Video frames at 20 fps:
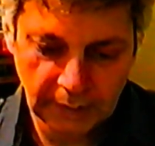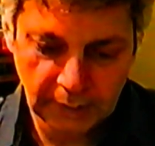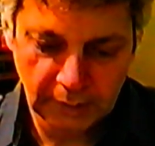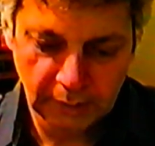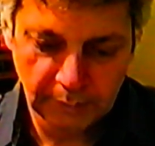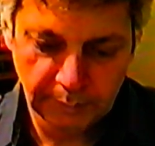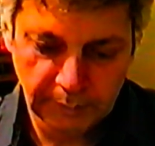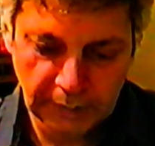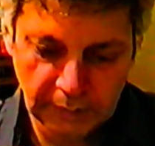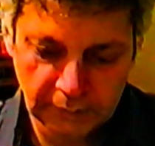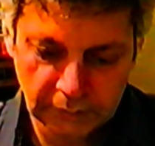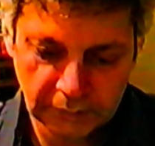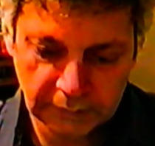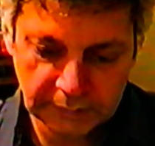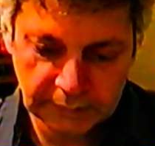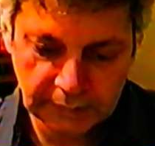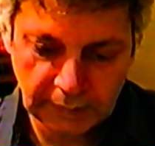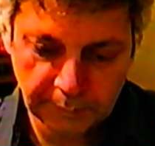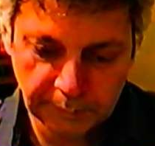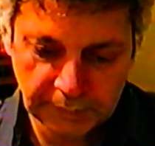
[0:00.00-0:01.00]
enemy
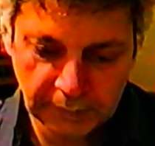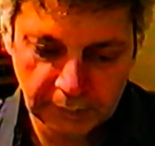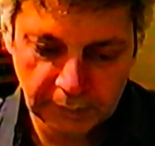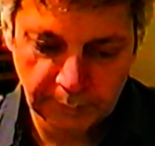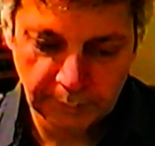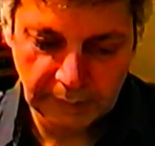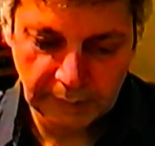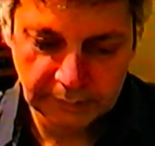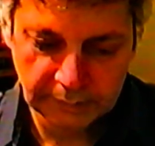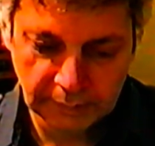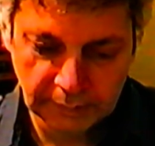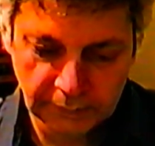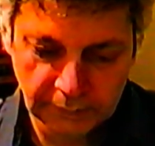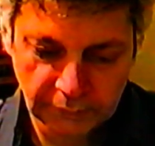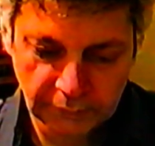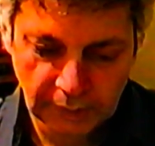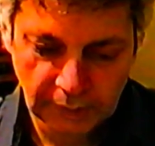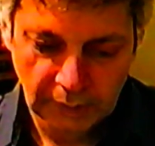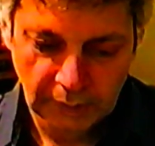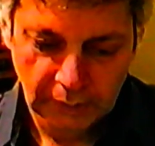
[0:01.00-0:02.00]
intercepted
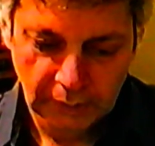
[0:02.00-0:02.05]
message